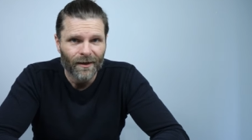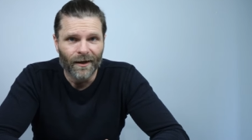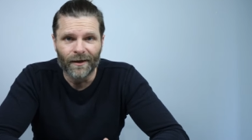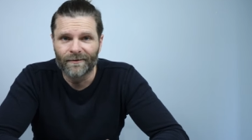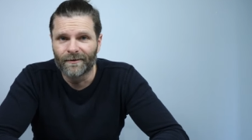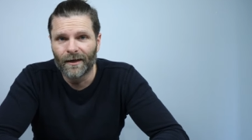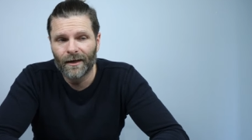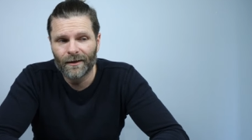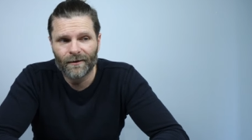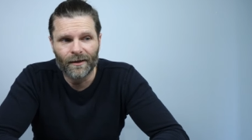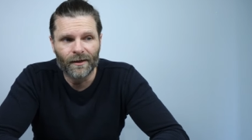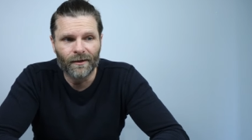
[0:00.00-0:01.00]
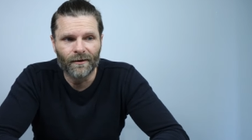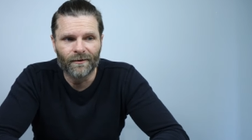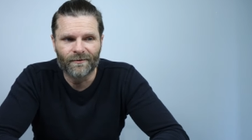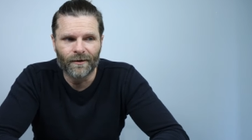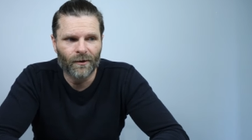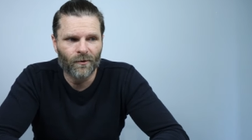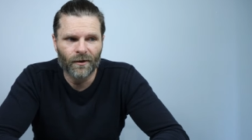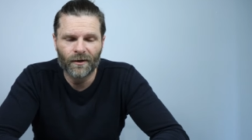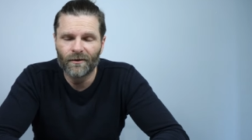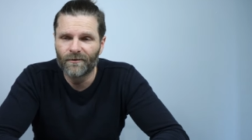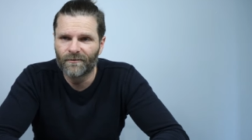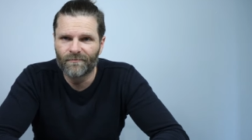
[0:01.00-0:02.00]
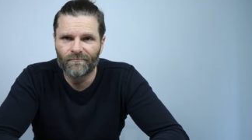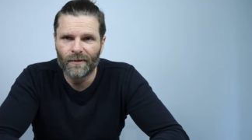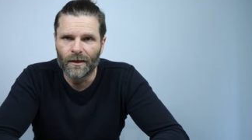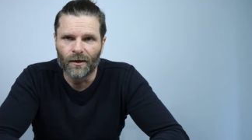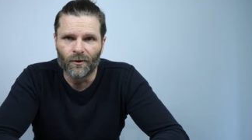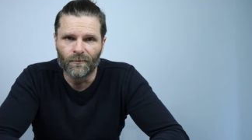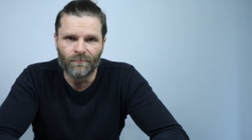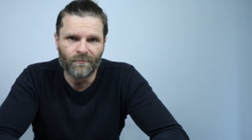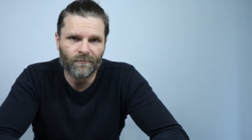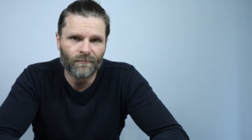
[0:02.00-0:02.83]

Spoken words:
It's not one of these, you know,